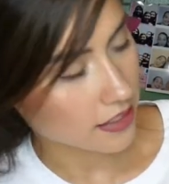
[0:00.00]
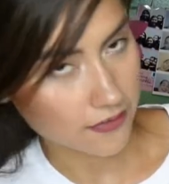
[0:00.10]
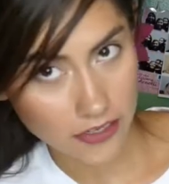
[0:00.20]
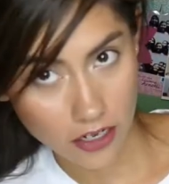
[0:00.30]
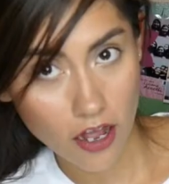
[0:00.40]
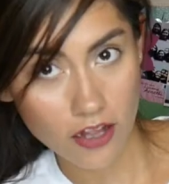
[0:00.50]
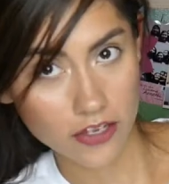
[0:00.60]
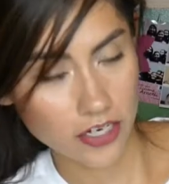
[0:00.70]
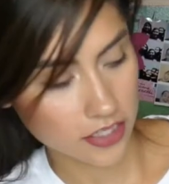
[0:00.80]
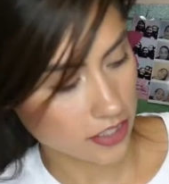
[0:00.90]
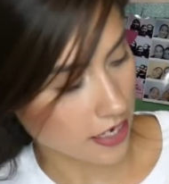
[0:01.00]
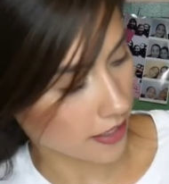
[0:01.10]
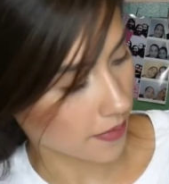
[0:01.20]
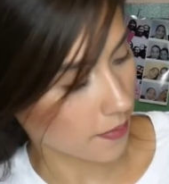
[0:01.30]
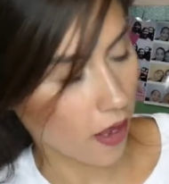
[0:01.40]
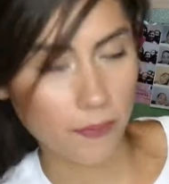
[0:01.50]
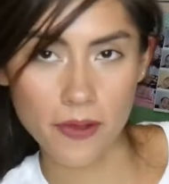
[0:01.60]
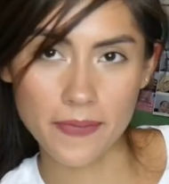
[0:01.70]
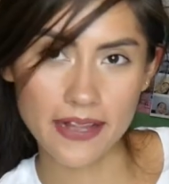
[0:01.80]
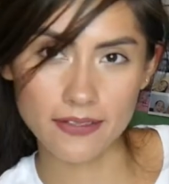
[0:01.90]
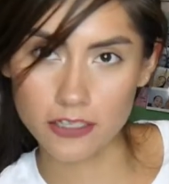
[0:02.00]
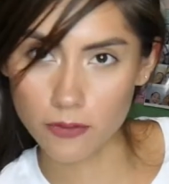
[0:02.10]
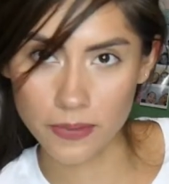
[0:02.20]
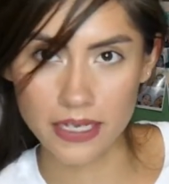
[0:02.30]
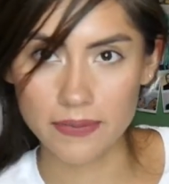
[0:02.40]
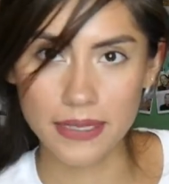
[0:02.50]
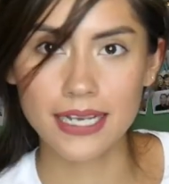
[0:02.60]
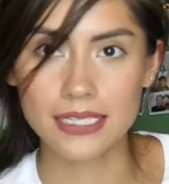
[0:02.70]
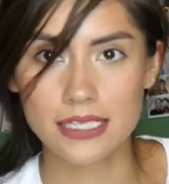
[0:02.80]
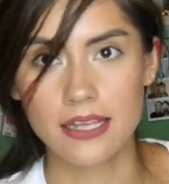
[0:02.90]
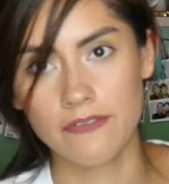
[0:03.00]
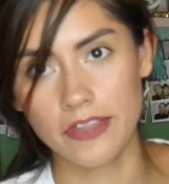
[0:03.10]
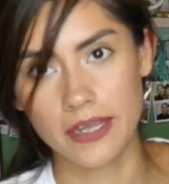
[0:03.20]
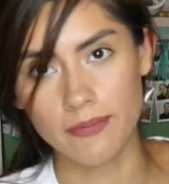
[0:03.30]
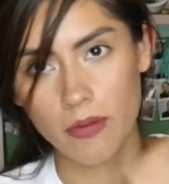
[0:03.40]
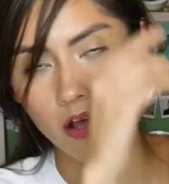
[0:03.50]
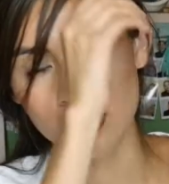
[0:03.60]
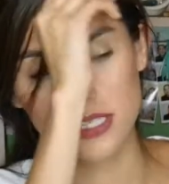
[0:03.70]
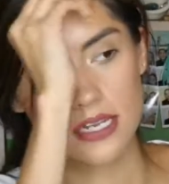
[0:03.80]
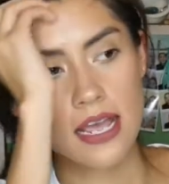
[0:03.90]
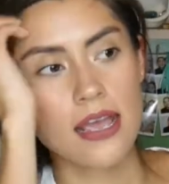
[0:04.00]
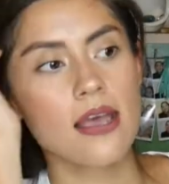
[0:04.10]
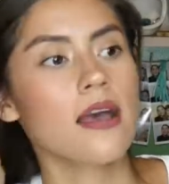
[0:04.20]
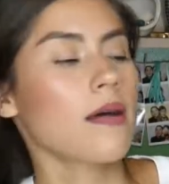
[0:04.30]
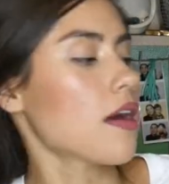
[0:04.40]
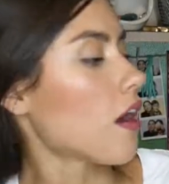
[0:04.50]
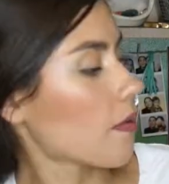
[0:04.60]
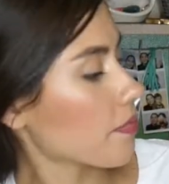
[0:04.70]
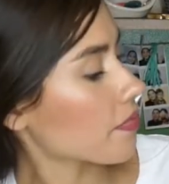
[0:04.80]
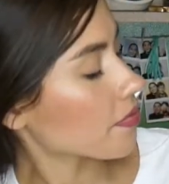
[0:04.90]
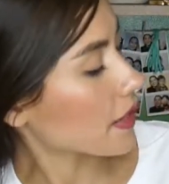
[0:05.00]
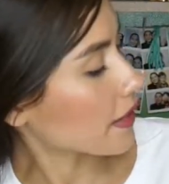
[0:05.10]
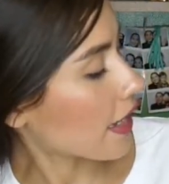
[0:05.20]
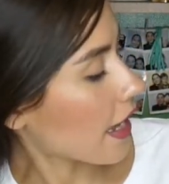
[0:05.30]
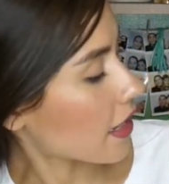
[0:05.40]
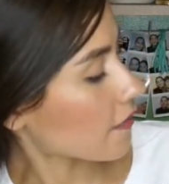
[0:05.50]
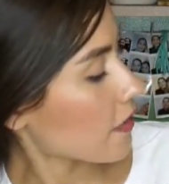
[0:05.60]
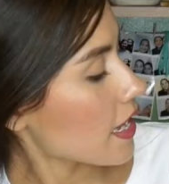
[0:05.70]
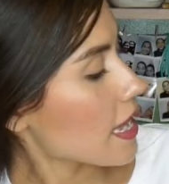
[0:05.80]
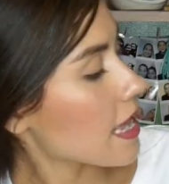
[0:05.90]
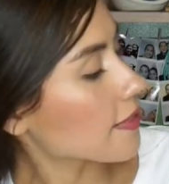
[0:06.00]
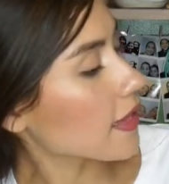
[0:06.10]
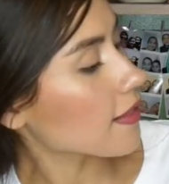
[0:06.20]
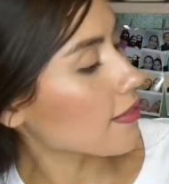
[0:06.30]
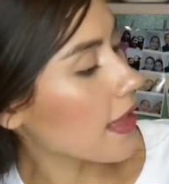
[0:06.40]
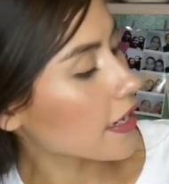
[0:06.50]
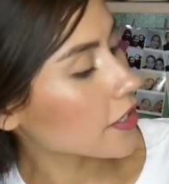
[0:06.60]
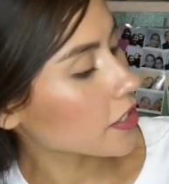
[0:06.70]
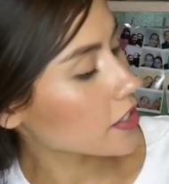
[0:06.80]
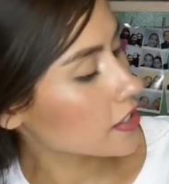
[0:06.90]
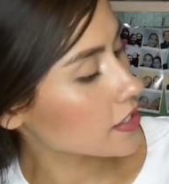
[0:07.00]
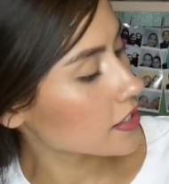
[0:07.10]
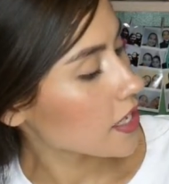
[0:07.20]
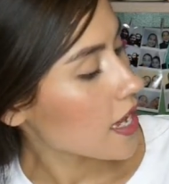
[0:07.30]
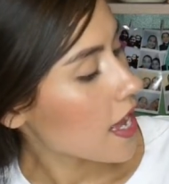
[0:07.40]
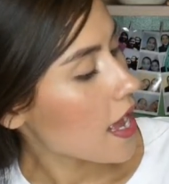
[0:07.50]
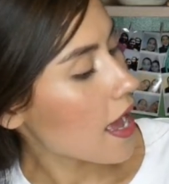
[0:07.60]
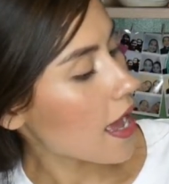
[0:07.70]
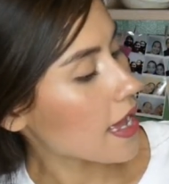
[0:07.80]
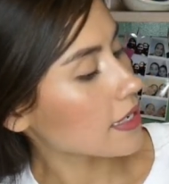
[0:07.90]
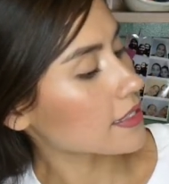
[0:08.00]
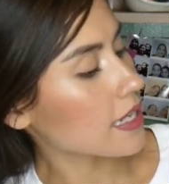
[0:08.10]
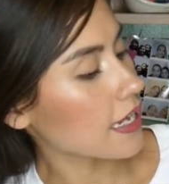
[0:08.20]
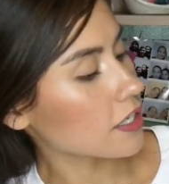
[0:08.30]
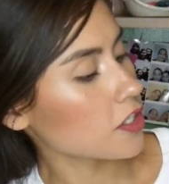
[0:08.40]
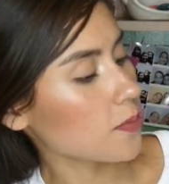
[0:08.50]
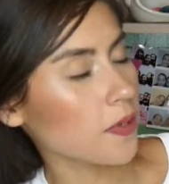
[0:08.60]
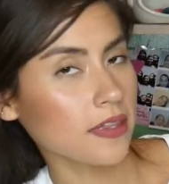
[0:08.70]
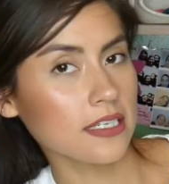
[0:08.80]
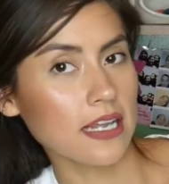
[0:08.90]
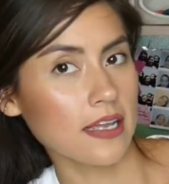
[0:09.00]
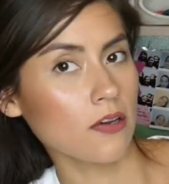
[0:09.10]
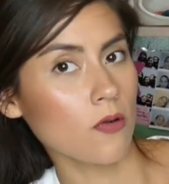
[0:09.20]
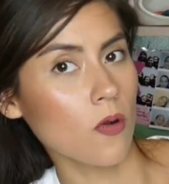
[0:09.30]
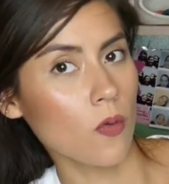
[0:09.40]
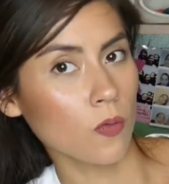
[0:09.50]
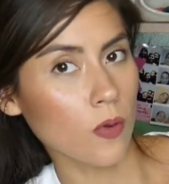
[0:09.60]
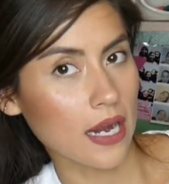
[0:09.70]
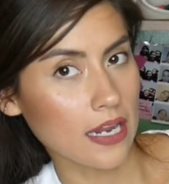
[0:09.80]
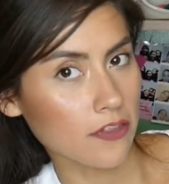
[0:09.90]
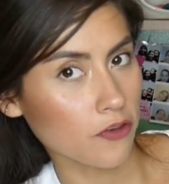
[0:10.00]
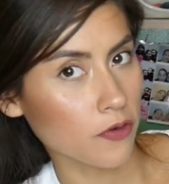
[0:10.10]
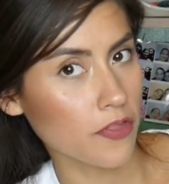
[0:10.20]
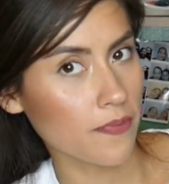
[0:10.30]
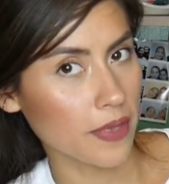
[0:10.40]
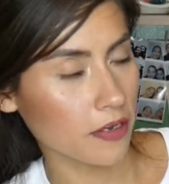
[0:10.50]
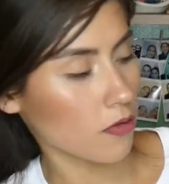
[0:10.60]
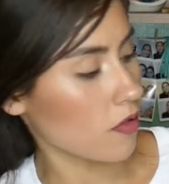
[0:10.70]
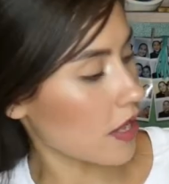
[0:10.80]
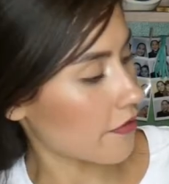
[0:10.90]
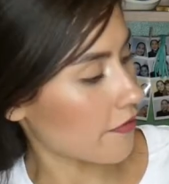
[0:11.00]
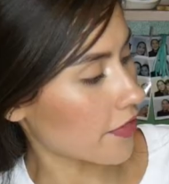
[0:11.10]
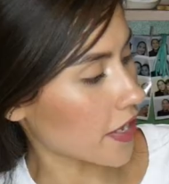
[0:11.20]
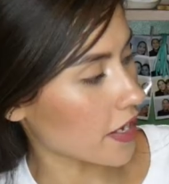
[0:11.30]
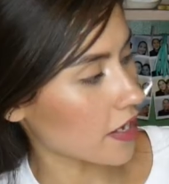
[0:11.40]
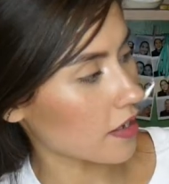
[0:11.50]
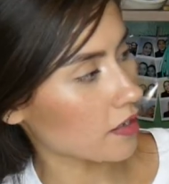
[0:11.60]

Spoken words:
different colors. And they pop up a little bit because of the emboss that they have. The letters, I decided to put the title right through the middle of the